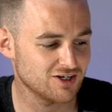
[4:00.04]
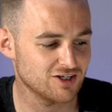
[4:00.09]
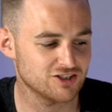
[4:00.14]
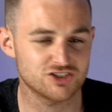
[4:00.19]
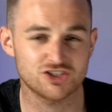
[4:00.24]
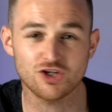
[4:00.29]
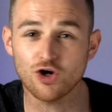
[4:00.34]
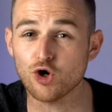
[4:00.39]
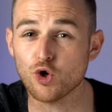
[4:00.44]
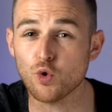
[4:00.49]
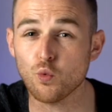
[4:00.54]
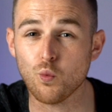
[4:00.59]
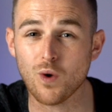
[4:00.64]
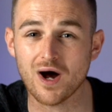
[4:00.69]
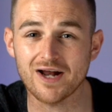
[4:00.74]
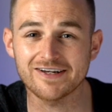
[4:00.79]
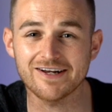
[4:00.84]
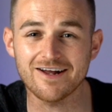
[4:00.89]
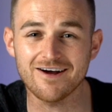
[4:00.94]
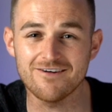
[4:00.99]
Stock
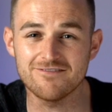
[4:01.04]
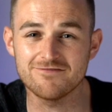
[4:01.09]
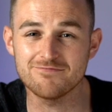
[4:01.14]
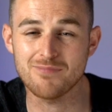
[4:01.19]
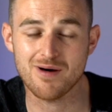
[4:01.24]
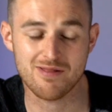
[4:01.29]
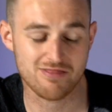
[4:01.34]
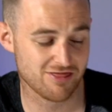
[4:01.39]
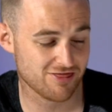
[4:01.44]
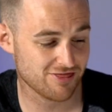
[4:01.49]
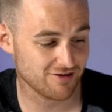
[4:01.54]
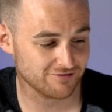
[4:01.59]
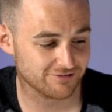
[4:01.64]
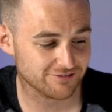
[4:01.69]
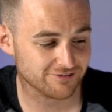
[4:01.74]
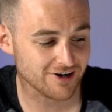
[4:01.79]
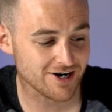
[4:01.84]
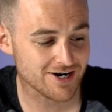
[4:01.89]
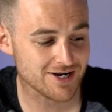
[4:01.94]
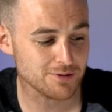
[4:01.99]
1 of month
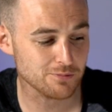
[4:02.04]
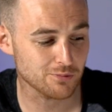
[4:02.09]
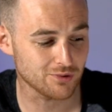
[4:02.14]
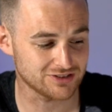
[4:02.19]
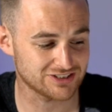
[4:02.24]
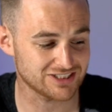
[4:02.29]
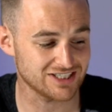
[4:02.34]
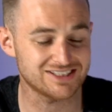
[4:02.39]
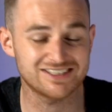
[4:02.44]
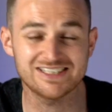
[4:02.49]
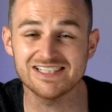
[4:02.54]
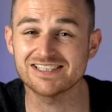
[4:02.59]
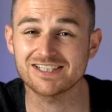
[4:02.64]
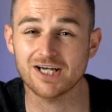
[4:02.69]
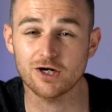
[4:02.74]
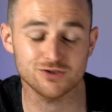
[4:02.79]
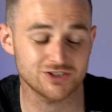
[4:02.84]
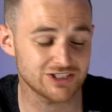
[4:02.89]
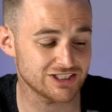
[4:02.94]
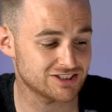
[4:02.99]
3 was
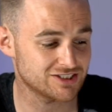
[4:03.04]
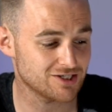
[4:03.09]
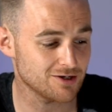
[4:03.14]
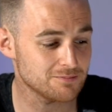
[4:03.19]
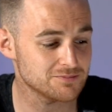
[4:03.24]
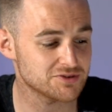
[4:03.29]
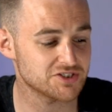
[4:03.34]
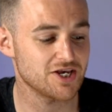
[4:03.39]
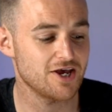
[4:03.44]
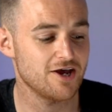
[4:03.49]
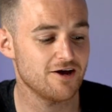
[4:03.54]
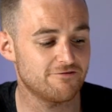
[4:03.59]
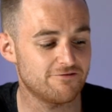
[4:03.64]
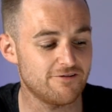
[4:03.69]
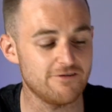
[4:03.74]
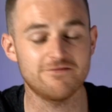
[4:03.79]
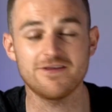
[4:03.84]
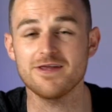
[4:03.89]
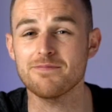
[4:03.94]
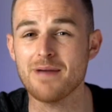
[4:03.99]
Cisco Systems.
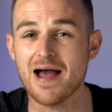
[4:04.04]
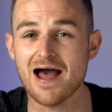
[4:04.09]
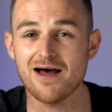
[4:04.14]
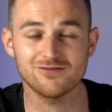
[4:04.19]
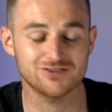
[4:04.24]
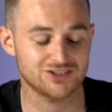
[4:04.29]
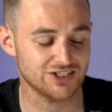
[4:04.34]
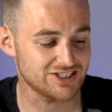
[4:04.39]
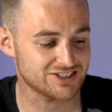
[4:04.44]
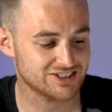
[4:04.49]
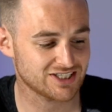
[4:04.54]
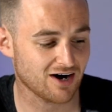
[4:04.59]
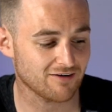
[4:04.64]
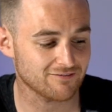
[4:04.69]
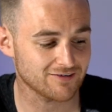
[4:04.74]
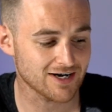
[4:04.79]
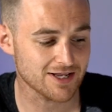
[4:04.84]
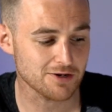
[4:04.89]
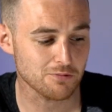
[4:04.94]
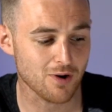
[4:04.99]
£50 is
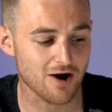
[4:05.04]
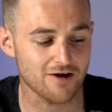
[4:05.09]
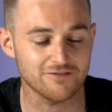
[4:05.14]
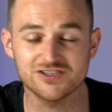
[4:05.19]
currently worth